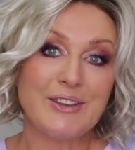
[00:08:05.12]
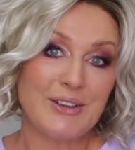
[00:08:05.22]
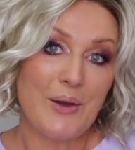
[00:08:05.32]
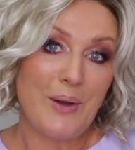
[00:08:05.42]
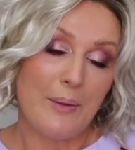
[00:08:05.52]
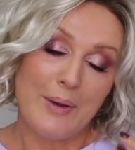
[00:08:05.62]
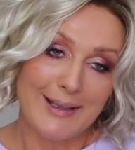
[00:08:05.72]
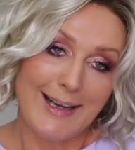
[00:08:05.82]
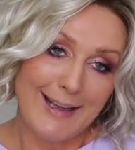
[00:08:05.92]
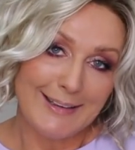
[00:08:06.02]
you know how
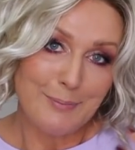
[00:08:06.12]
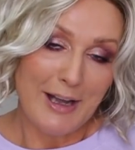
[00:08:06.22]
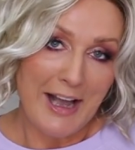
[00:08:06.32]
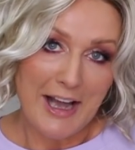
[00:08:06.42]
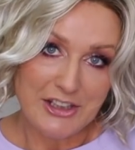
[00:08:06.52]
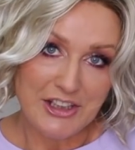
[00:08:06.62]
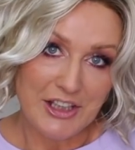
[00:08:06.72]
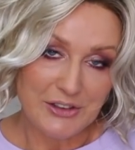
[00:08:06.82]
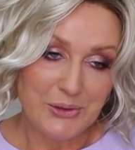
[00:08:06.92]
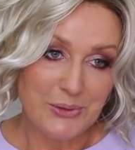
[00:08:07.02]
I like my
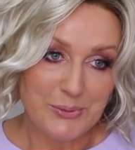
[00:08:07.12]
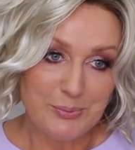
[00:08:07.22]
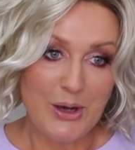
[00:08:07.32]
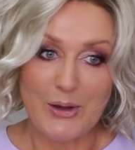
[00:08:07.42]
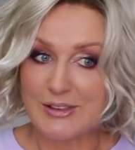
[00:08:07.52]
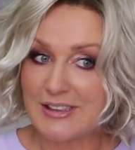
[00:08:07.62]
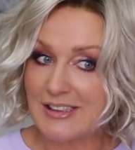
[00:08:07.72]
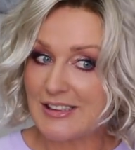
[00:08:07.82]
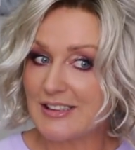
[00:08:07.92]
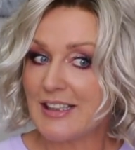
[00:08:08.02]
ashy and cool
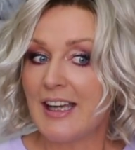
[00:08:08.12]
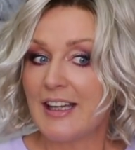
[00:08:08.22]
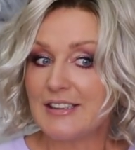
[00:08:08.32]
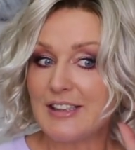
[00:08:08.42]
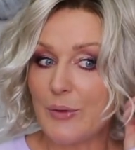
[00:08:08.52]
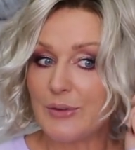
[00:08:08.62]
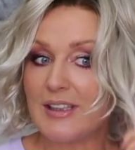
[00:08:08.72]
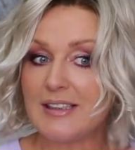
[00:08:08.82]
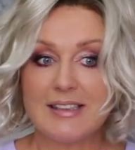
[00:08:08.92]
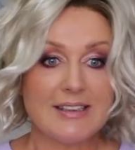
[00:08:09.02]
blondes. So
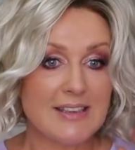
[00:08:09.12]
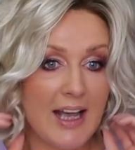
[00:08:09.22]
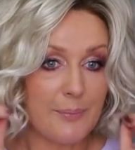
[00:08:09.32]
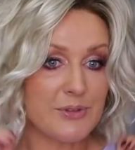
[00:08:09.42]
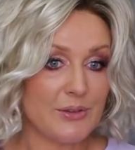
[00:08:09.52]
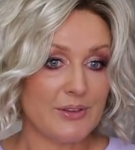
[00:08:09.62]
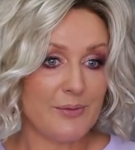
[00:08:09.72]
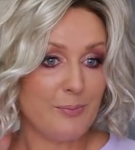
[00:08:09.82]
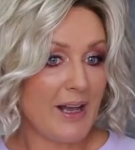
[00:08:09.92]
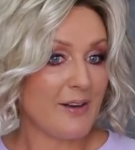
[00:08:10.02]
this is
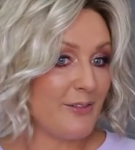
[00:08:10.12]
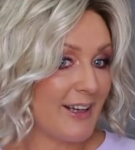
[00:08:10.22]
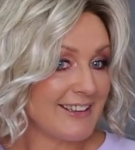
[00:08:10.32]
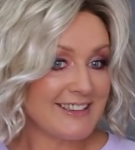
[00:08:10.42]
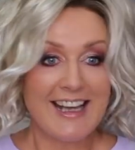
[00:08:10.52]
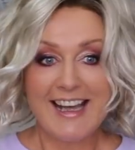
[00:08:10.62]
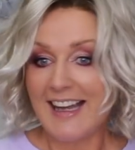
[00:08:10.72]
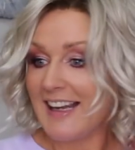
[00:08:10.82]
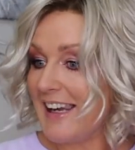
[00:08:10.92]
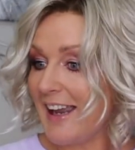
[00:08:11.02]
absolutely perfect.
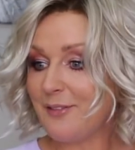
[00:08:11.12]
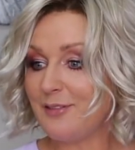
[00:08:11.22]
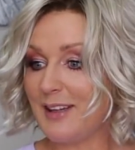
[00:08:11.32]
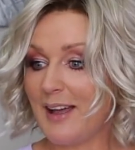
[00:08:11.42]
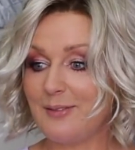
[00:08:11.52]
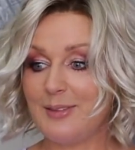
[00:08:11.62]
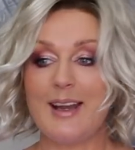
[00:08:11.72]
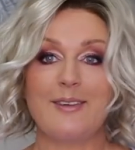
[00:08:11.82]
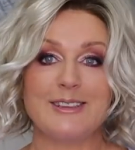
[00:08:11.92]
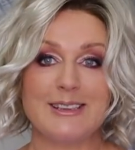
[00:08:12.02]
Love, love,
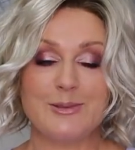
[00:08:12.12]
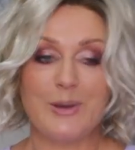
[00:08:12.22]
love this